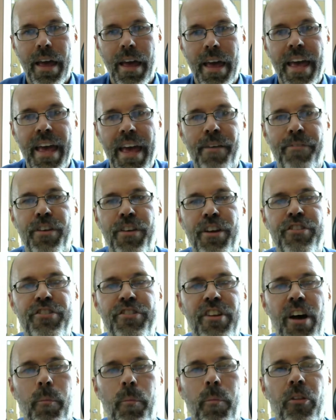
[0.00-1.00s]
If you
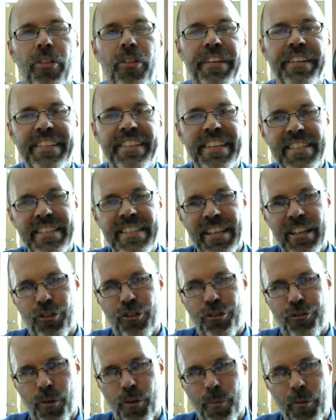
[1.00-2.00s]
double the
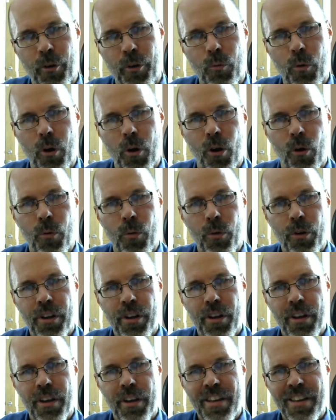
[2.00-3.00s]
distance from the road,
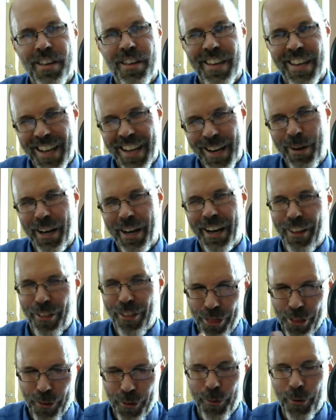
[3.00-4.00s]
you get about a
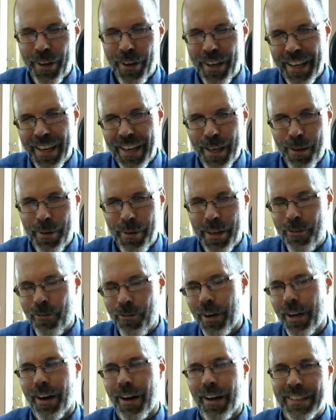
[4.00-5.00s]
3 dB
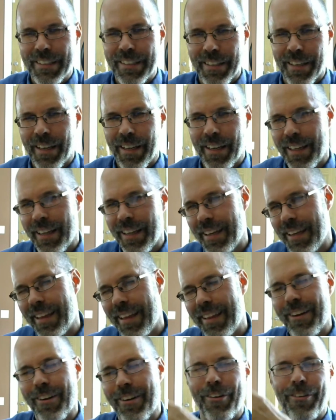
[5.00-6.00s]
reduction.
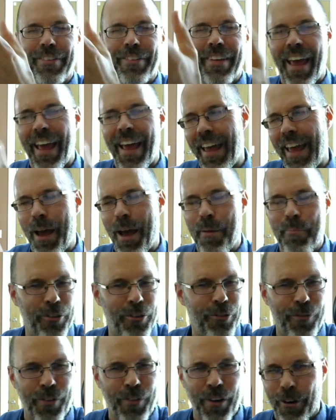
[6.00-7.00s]
And there's
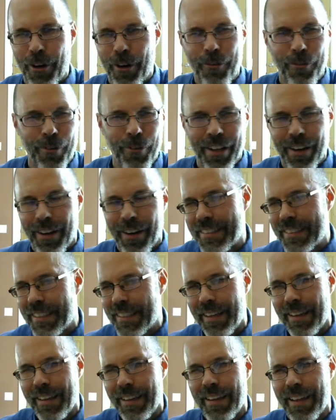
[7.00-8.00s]
atmospheric
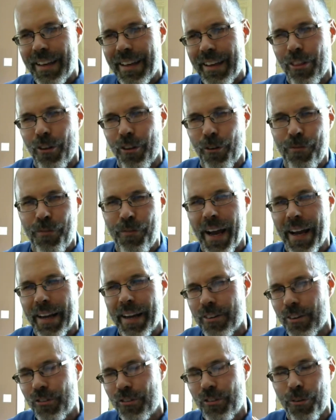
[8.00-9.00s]
reduction and other
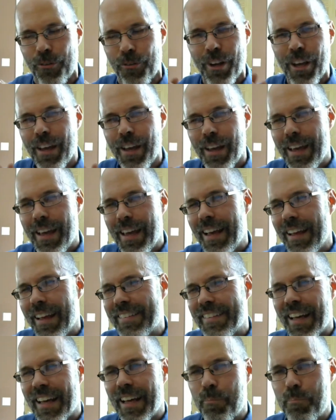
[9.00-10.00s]
factors. So
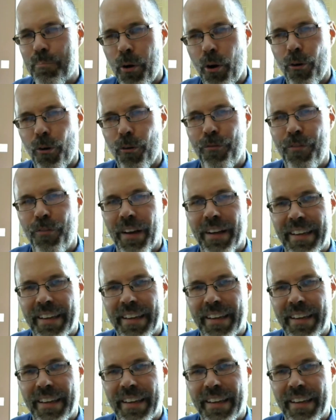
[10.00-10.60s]
it's not perfect